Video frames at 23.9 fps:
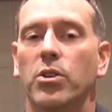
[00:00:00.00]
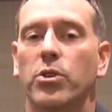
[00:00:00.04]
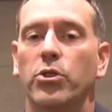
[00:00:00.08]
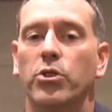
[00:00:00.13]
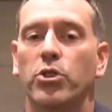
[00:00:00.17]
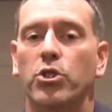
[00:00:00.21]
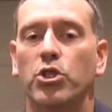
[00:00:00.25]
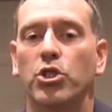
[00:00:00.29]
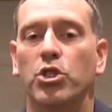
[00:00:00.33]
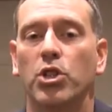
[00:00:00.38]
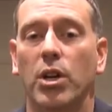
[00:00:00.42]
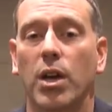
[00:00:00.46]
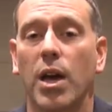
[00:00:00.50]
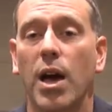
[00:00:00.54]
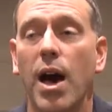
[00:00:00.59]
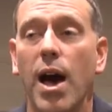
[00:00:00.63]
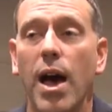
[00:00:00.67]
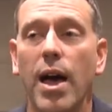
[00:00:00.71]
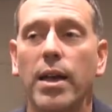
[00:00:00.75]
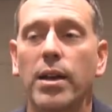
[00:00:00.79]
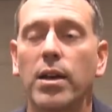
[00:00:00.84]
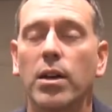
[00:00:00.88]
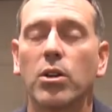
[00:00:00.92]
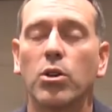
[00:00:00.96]

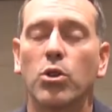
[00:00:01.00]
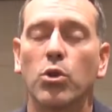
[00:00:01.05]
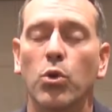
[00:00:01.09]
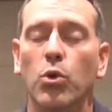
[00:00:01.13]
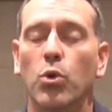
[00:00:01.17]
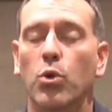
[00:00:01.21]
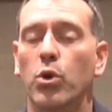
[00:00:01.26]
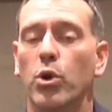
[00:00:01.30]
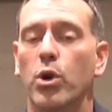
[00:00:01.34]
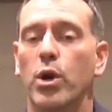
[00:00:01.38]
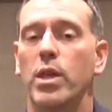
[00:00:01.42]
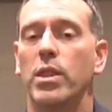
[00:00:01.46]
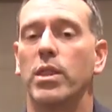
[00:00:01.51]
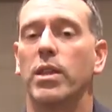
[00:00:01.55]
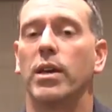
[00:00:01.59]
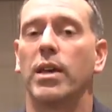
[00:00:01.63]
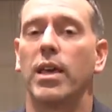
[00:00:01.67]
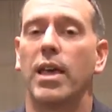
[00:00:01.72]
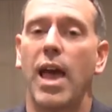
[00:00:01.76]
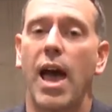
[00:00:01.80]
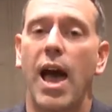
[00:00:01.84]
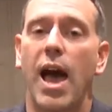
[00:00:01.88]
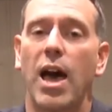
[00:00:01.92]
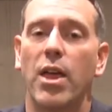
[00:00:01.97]
Shekinah glory, the
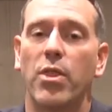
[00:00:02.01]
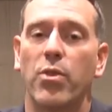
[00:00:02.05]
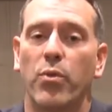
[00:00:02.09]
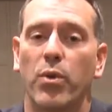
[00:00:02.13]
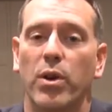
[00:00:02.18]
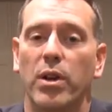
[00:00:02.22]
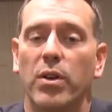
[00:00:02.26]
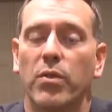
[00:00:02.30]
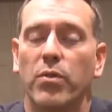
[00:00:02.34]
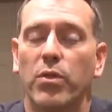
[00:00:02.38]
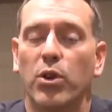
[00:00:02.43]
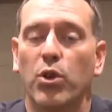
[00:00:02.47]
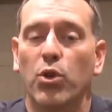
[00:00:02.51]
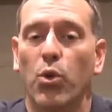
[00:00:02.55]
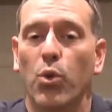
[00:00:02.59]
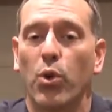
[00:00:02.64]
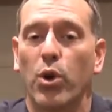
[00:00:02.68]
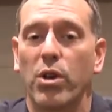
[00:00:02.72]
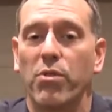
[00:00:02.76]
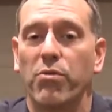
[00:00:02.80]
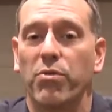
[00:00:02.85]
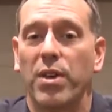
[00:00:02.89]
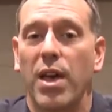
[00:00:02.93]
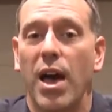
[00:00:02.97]
gathering of the
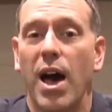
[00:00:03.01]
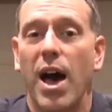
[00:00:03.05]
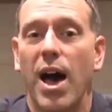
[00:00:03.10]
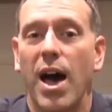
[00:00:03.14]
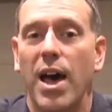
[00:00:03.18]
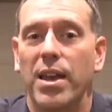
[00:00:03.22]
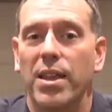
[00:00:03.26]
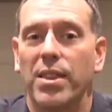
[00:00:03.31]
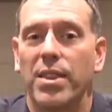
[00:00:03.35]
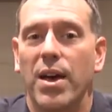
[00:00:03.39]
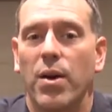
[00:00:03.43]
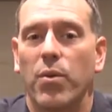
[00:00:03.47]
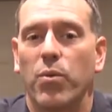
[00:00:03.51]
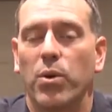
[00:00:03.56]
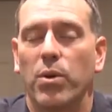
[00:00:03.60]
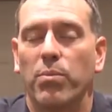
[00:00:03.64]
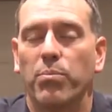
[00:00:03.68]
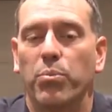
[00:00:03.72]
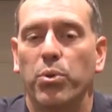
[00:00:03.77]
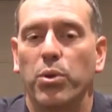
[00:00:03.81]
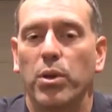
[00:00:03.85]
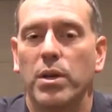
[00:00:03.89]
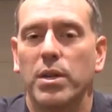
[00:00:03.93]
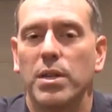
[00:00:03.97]
glory of God in that one
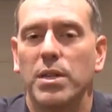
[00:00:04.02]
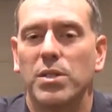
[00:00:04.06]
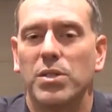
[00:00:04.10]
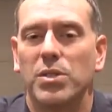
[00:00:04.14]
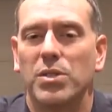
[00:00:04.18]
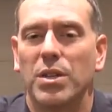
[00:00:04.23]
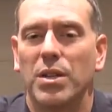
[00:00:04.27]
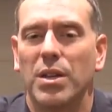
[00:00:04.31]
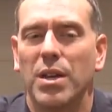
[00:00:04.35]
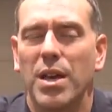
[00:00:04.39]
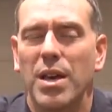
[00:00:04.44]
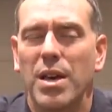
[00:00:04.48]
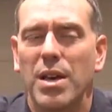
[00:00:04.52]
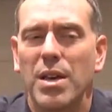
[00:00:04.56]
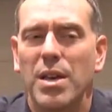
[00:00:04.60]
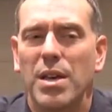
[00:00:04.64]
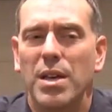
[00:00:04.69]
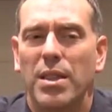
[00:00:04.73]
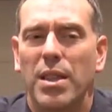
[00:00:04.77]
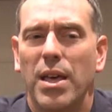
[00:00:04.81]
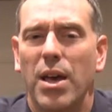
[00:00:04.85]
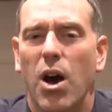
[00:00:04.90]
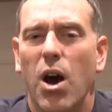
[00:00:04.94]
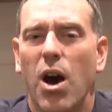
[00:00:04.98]
place. And
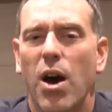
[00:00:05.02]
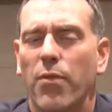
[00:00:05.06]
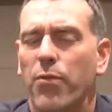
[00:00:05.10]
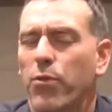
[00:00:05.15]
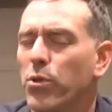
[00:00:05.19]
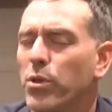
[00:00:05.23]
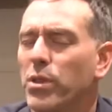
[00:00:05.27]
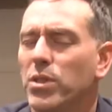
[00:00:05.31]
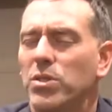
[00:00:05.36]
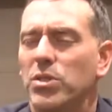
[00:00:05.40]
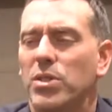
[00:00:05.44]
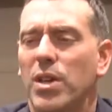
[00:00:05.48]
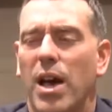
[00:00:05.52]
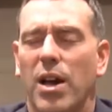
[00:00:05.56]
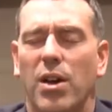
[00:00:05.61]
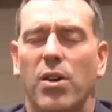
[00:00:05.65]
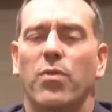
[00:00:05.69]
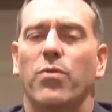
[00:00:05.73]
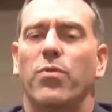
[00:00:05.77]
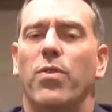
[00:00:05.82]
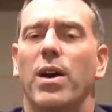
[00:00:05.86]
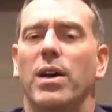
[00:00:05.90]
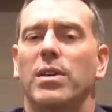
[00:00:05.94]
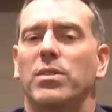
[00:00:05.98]
they offer these
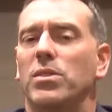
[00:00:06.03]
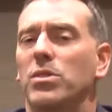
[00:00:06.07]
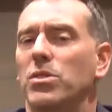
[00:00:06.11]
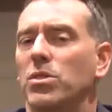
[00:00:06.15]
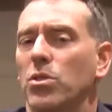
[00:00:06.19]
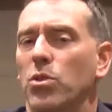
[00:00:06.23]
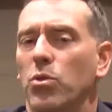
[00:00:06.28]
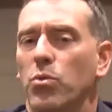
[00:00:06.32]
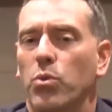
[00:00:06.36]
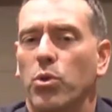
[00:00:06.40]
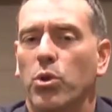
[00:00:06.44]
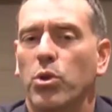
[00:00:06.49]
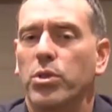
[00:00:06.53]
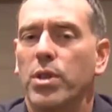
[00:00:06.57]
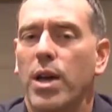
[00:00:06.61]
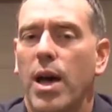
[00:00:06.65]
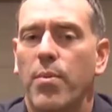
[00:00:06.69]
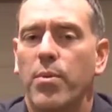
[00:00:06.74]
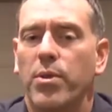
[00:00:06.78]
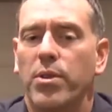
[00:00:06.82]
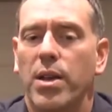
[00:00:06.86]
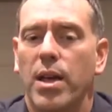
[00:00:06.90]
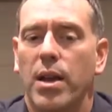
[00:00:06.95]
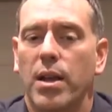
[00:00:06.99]
sacrifices in a real
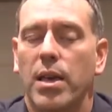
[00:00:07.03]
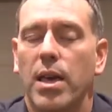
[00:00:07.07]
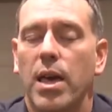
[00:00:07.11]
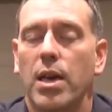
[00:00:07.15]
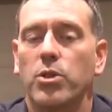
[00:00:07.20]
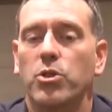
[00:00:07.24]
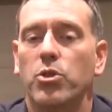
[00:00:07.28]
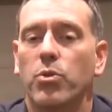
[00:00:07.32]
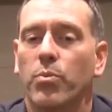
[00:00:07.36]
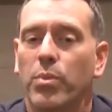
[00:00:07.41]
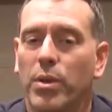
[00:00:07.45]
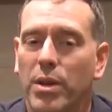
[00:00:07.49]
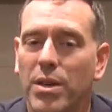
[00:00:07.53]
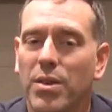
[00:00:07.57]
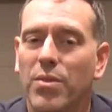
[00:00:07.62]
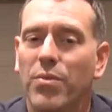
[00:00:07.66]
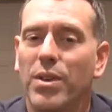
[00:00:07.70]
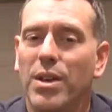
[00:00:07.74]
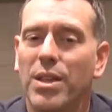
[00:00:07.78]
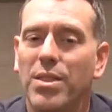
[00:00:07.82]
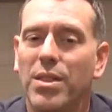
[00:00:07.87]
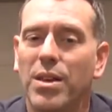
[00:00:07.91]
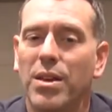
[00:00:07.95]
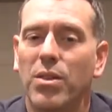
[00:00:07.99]
time of dedication. But
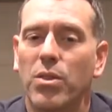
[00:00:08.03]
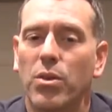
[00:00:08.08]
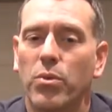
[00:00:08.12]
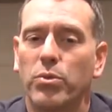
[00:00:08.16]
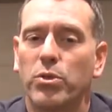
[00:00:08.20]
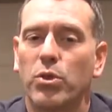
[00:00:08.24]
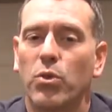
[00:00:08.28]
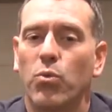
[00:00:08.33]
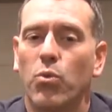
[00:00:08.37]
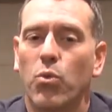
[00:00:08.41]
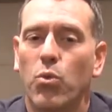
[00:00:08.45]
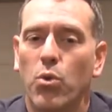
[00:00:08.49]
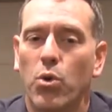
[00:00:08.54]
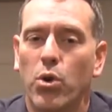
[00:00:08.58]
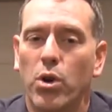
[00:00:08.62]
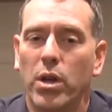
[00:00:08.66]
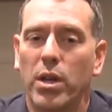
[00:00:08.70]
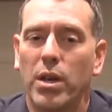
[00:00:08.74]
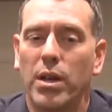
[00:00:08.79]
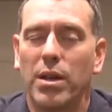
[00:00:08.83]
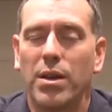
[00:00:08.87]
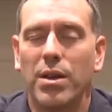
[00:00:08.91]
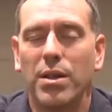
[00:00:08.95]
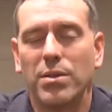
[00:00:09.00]
even in there was a
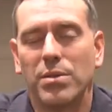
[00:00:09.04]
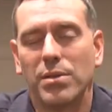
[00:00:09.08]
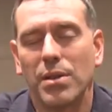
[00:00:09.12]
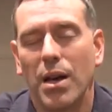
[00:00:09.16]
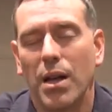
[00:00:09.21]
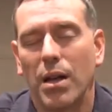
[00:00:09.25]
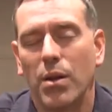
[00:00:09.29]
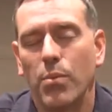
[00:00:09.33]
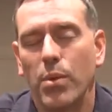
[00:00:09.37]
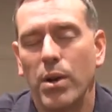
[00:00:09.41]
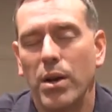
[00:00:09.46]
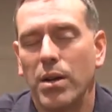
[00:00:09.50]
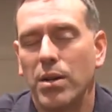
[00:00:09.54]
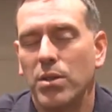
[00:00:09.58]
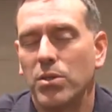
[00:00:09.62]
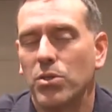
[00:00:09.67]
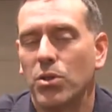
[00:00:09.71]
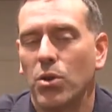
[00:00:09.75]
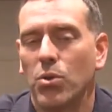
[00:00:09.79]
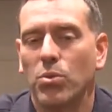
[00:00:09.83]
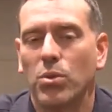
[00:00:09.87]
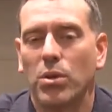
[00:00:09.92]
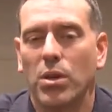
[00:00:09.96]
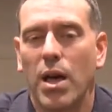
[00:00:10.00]
warning. And Solomon in his
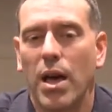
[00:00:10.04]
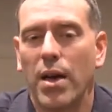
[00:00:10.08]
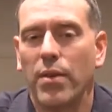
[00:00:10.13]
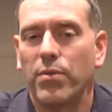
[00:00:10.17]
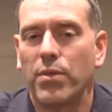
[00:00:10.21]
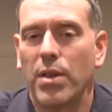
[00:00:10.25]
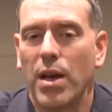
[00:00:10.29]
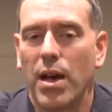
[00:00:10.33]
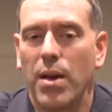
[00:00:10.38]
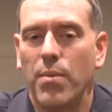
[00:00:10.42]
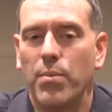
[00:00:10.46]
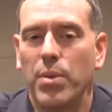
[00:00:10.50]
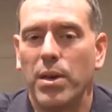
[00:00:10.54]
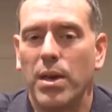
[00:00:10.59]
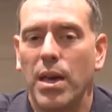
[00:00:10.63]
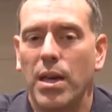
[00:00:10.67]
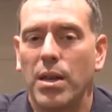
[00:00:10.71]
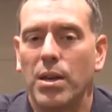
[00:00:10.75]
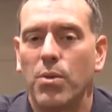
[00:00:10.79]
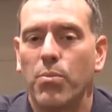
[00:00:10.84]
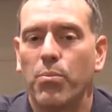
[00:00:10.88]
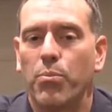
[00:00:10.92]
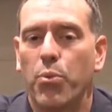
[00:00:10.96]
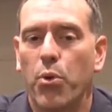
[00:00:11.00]
own lifetime began
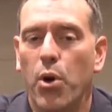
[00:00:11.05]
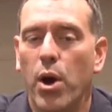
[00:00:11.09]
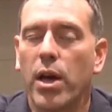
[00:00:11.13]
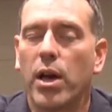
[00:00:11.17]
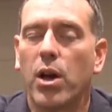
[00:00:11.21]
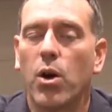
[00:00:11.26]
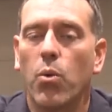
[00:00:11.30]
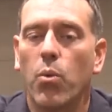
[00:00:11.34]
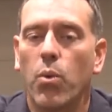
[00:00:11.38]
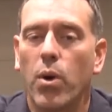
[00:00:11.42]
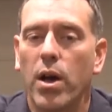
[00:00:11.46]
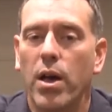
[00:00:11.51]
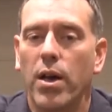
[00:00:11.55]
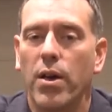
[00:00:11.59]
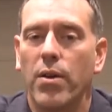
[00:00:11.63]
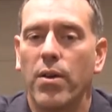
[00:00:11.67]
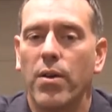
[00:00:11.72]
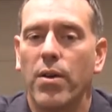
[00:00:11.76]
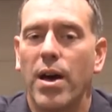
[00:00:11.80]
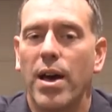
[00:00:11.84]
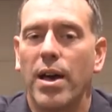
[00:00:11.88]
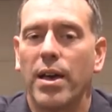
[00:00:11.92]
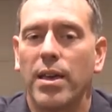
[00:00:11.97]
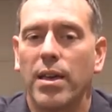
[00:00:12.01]
to break
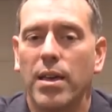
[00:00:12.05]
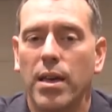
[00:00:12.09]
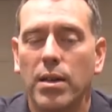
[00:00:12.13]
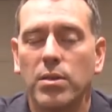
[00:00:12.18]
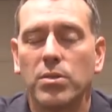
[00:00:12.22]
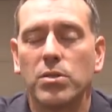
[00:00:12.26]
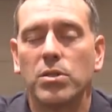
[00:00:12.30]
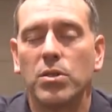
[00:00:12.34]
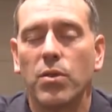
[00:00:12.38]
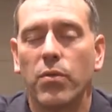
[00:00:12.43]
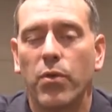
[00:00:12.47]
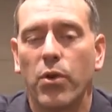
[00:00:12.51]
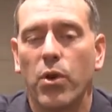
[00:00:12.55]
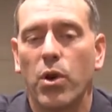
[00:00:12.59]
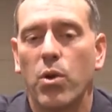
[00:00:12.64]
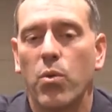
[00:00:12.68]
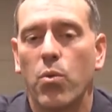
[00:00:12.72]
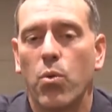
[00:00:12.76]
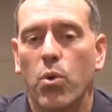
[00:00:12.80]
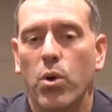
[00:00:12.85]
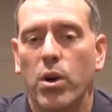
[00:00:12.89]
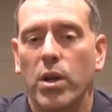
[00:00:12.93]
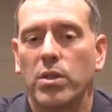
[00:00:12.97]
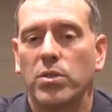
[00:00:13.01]
away against the very
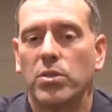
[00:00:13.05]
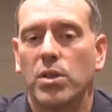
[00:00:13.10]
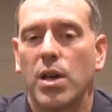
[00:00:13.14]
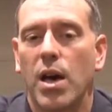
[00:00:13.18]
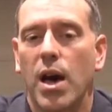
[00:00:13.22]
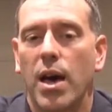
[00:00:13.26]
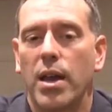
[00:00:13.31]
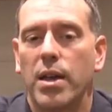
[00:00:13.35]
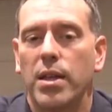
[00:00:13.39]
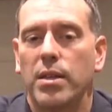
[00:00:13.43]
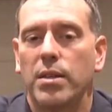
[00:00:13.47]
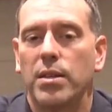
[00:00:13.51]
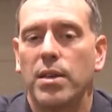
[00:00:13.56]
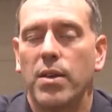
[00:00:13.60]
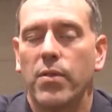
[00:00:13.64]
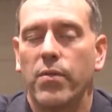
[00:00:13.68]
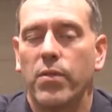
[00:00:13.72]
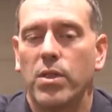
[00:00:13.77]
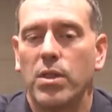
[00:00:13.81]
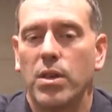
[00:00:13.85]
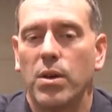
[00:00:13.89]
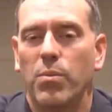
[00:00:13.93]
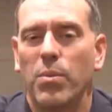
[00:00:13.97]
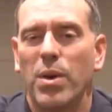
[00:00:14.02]
warnings God had
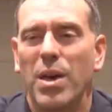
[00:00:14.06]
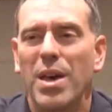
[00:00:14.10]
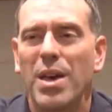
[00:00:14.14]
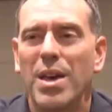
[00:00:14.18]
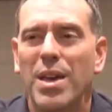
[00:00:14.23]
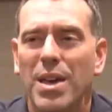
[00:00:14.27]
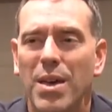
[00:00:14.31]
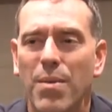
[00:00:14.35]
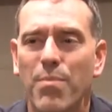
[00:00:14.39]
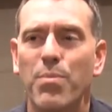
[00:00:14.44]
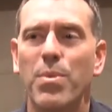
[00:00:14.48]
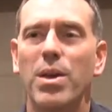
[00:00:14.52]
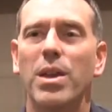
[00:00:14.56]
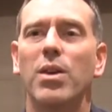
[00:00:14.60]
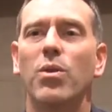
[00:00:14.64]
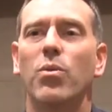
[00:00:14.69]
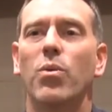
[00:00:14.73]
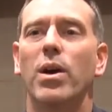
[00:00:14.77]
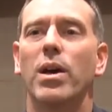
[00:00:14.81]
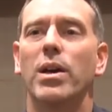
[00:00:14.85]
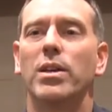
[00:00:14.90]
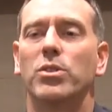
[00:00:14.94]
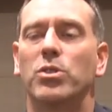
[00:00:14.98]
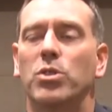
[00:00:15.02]
given them. In many
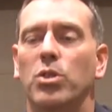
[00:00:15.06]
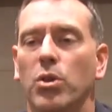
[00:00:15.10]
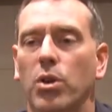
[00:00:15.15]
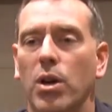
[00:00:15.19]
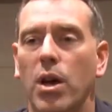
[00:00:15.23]
ways, their